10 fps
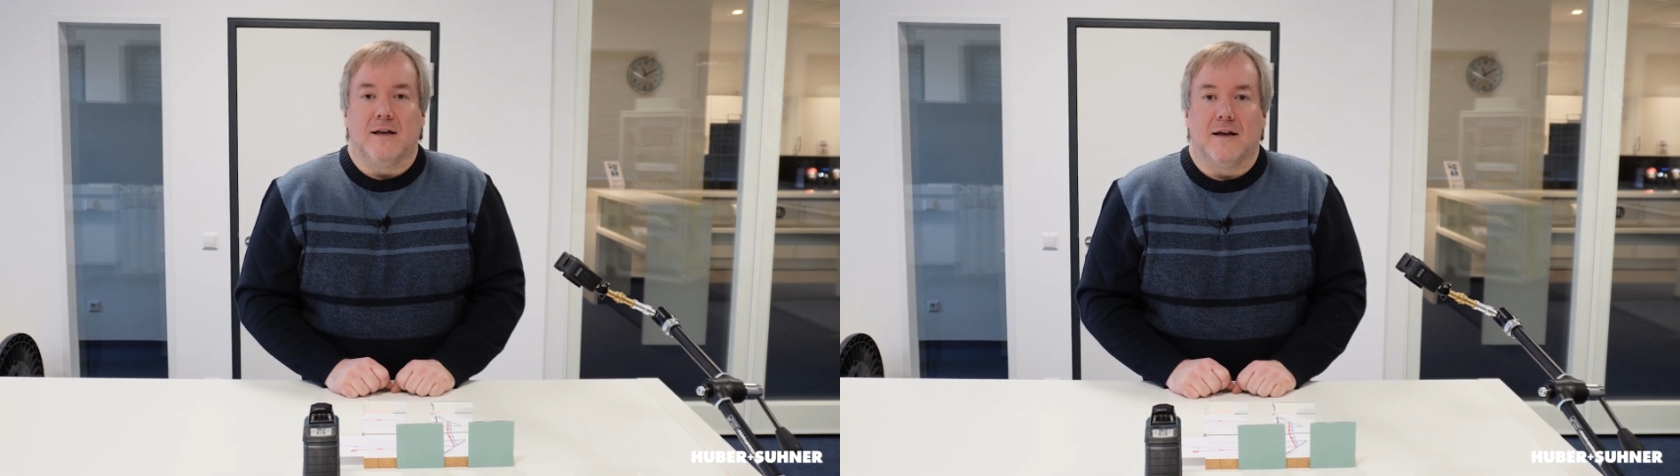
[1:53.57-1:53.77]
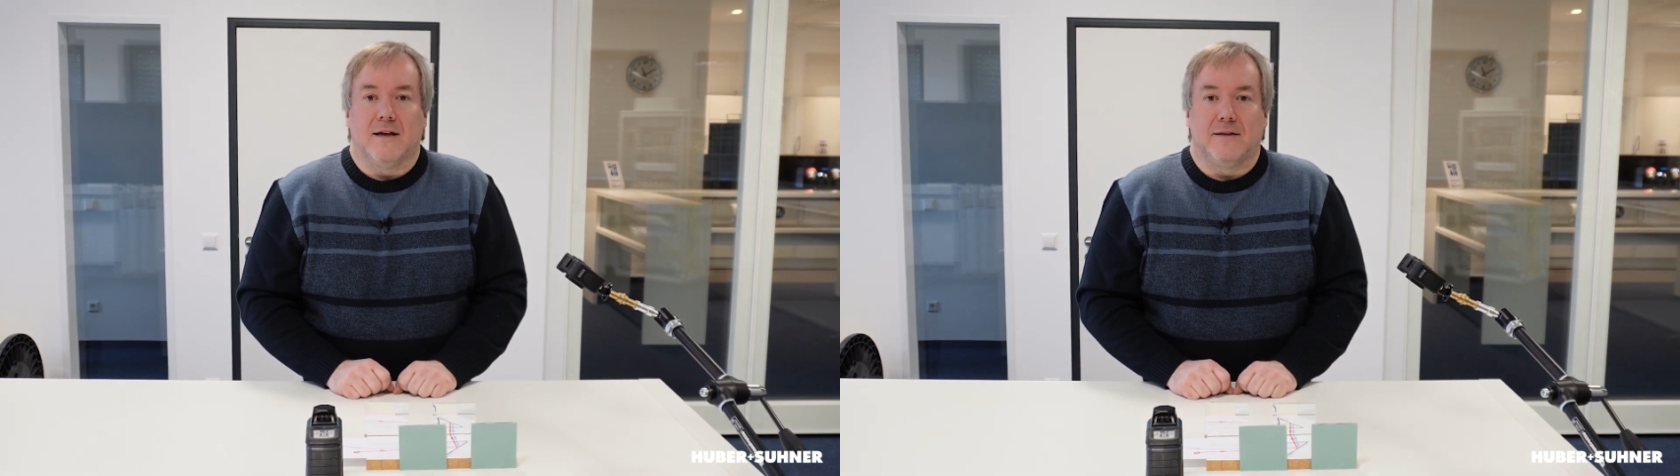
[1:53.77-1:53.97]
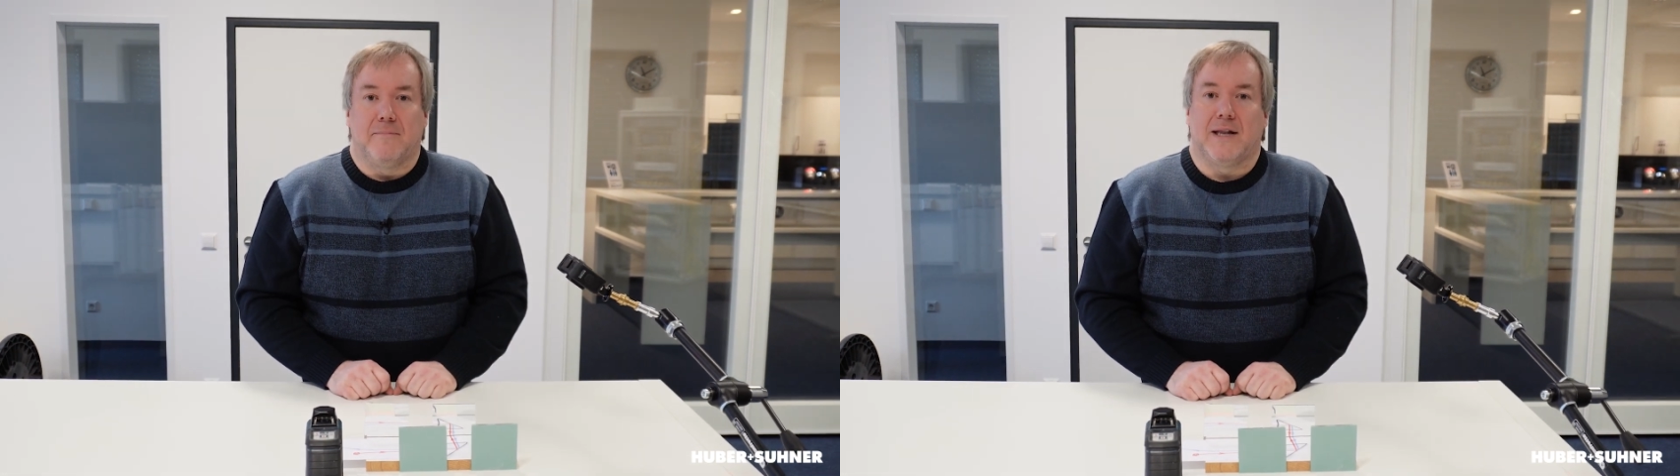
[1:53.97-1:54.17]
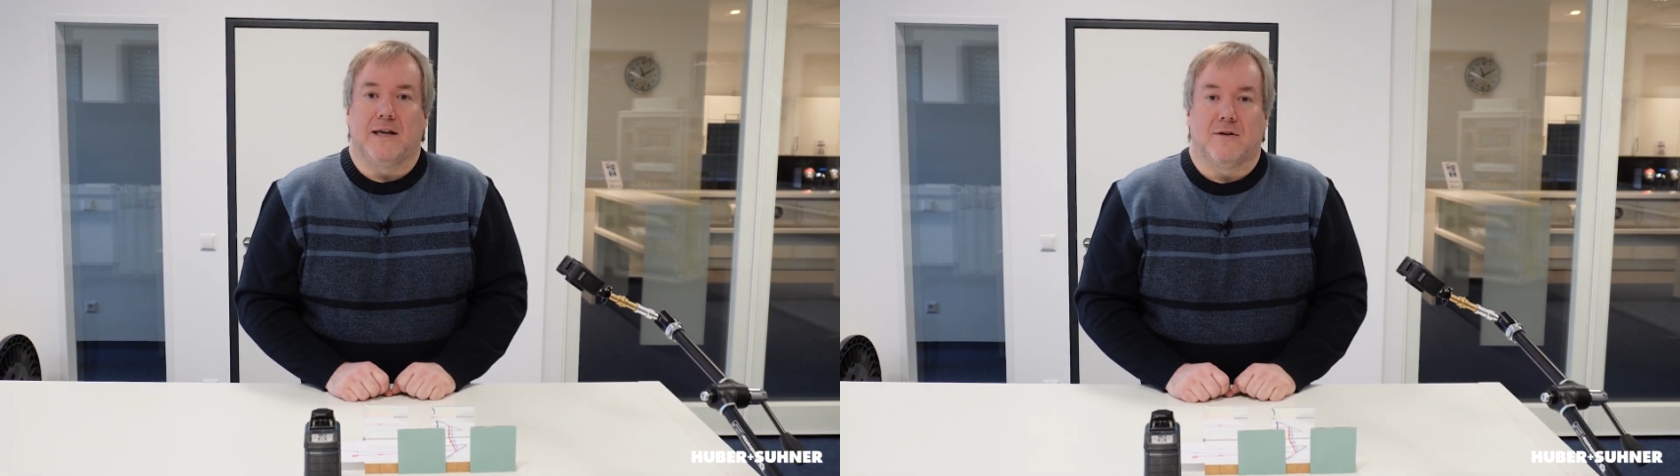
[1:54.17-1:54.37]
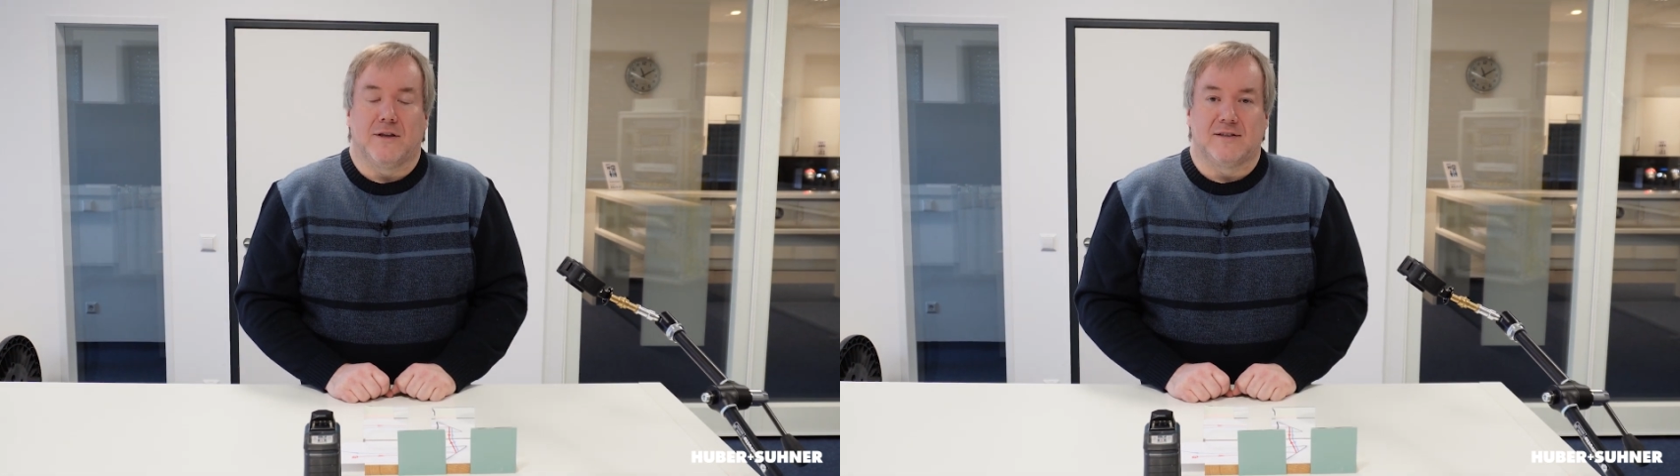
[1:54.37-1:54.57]
uh,
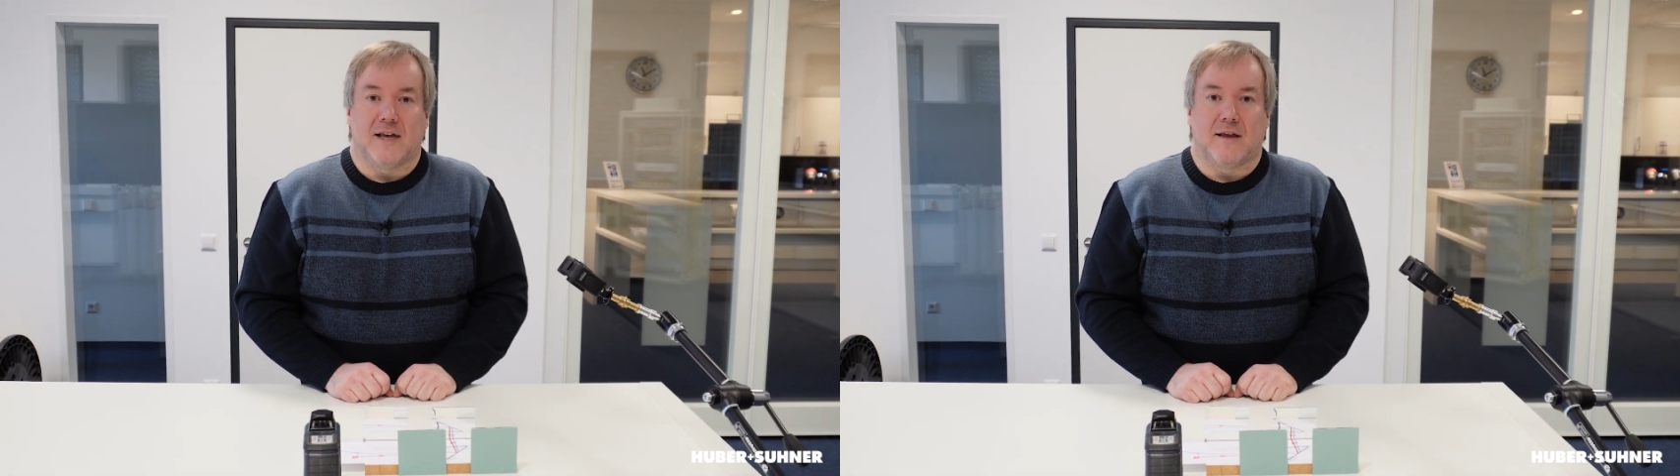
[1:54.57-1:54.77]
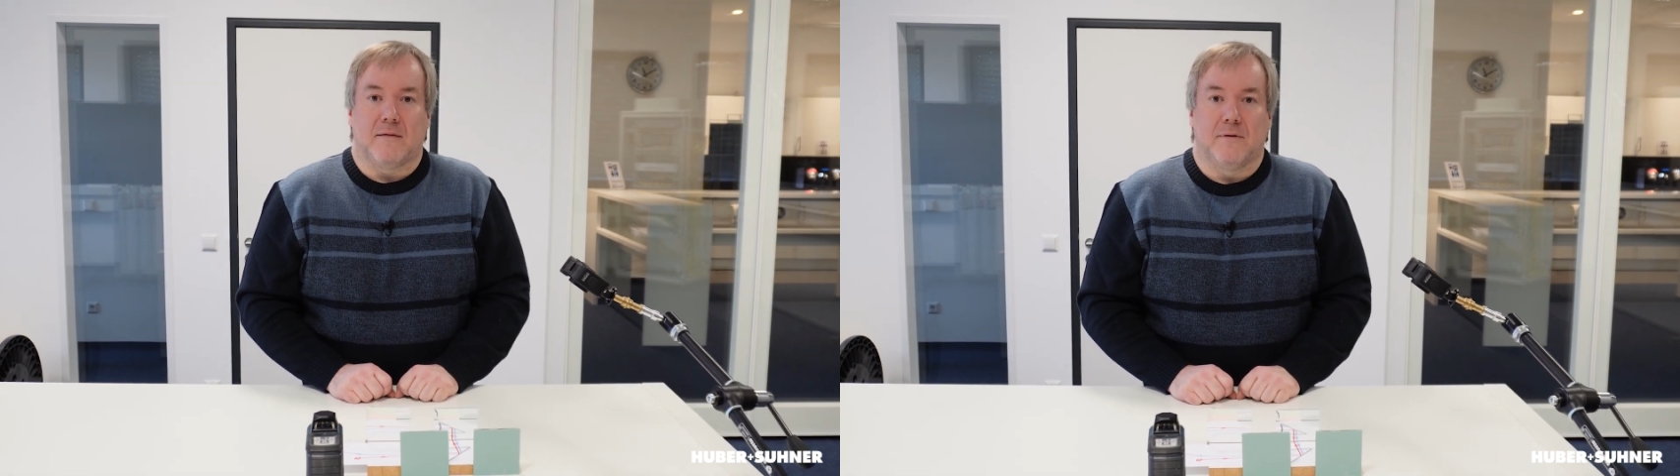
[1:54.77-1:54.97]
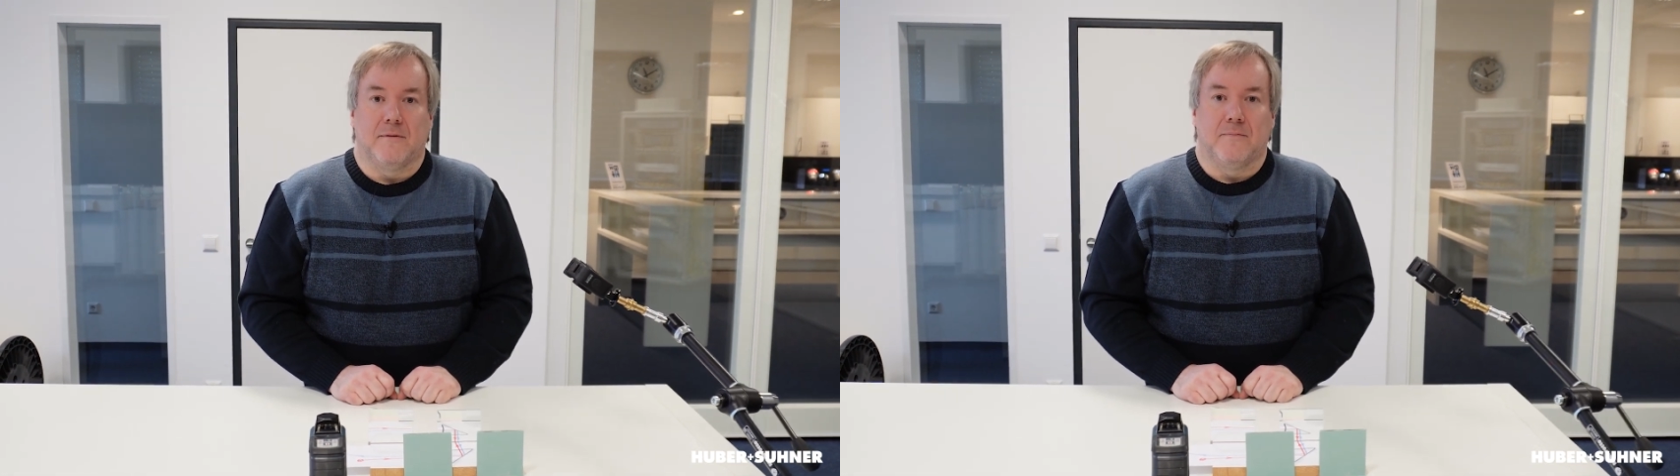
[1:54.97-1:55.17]
depending on the setup.